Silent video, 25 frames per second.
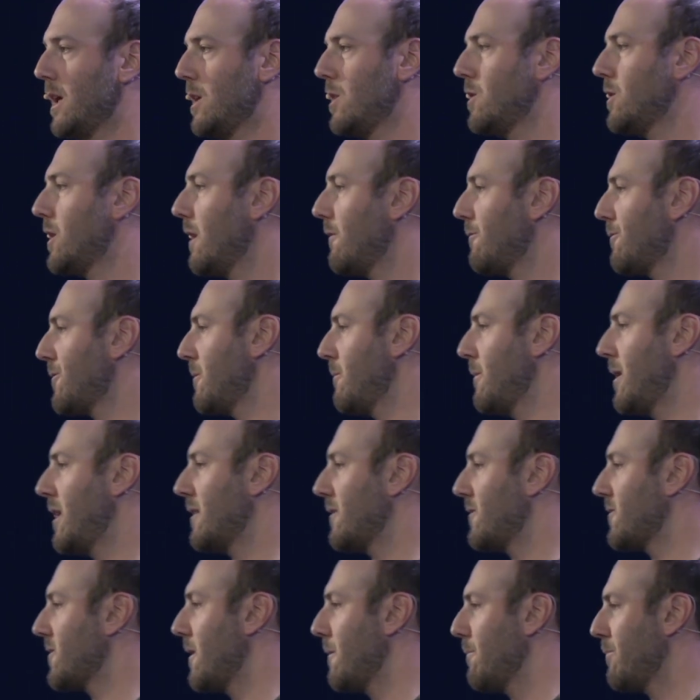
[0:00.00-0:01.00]
You give
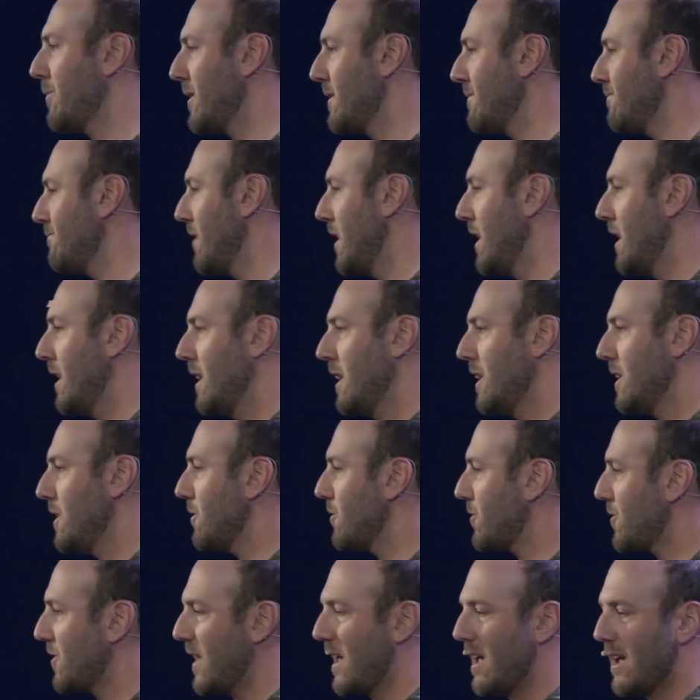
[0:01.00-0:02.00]
somebody something,
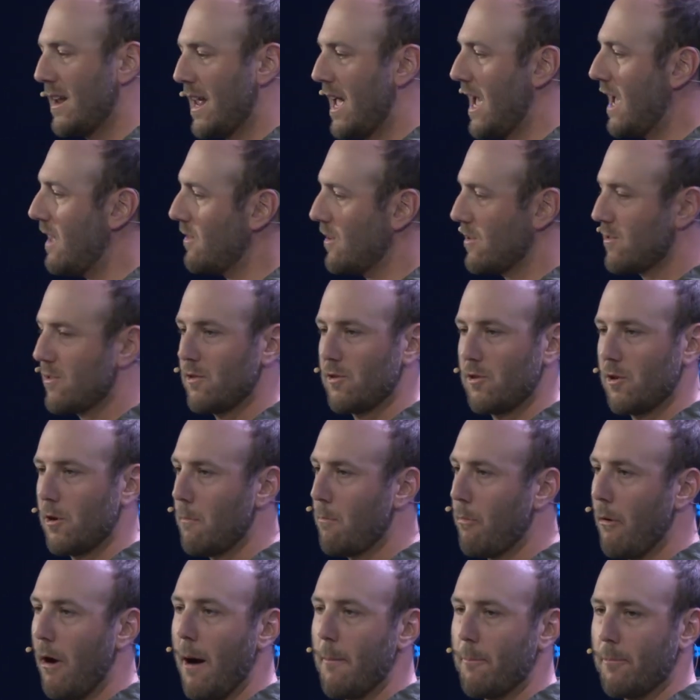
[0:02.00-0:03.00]
you're saying, hey, this is
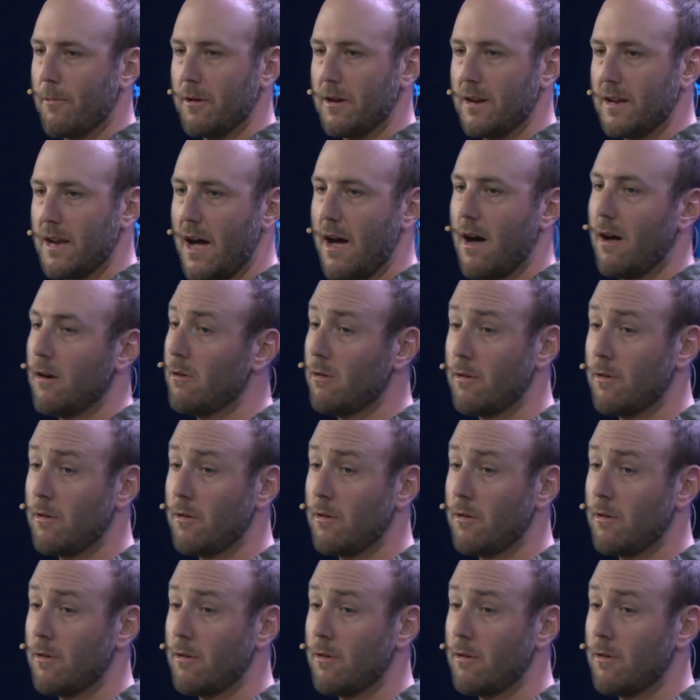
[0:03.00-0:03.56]
your property now.